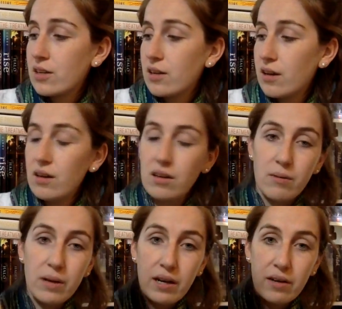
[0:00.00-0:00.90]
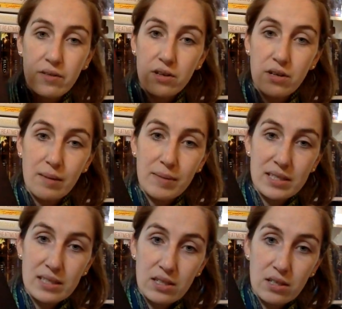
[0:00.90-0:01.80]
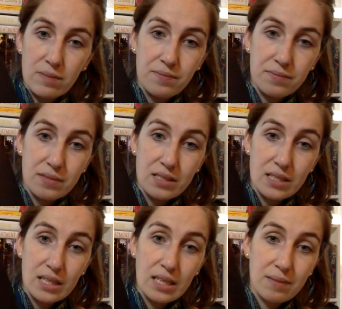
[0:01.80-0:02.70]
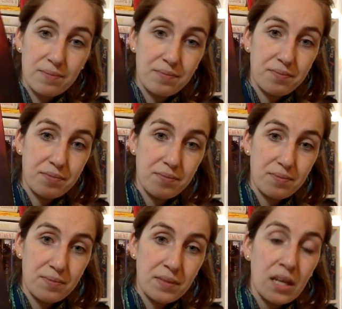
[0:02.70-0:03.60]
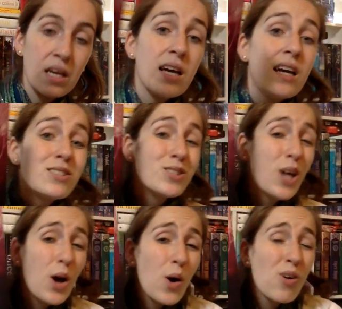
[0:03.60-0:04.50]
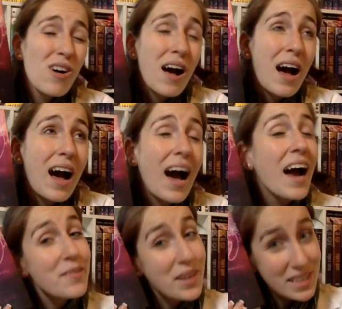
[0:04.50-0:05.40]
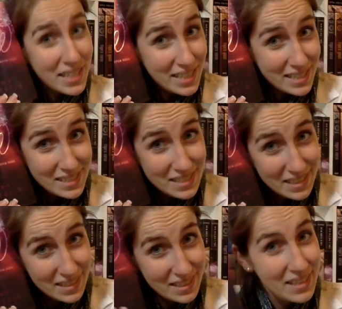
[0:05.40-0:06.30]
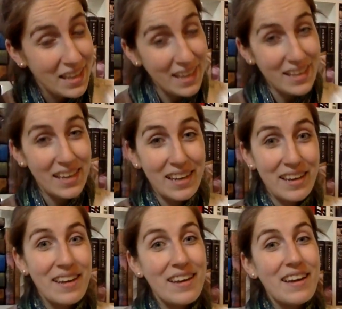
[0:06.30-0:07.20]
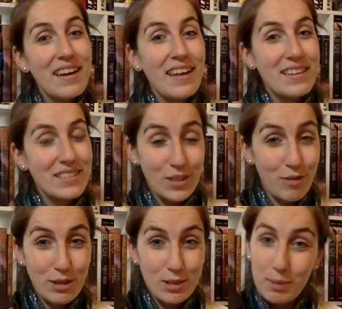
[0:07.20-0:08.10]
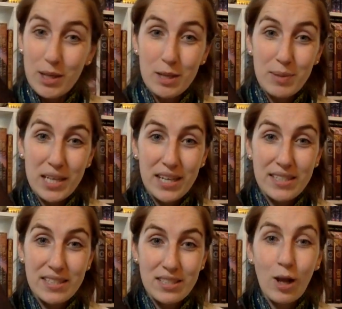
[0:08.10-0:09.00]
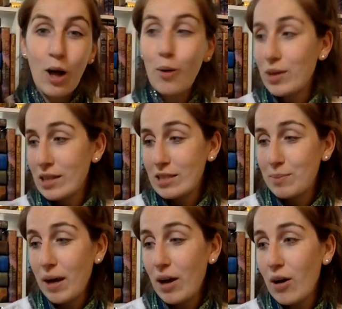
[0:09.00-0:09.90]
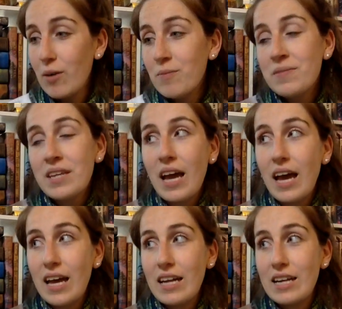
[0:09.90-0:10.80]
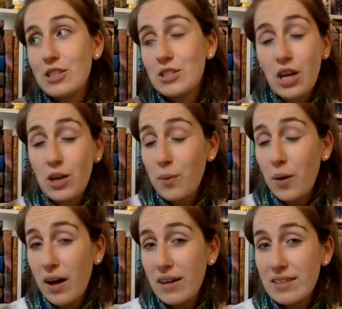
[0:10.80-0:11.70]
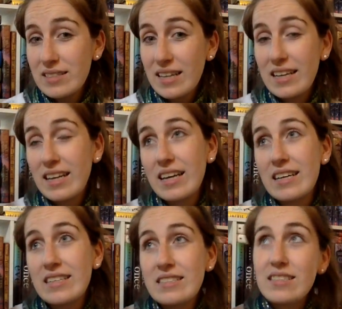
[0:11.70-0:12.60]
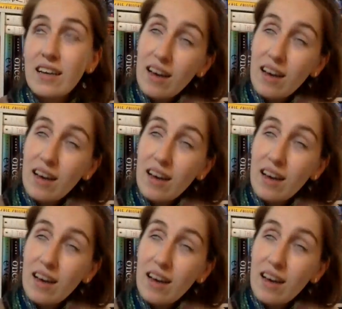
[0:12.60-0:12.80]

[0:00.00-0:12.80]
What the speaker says: whatever her name is here. See it? So... I read this thinking it's the first book because it's called What the Spell, and I just thought it was, and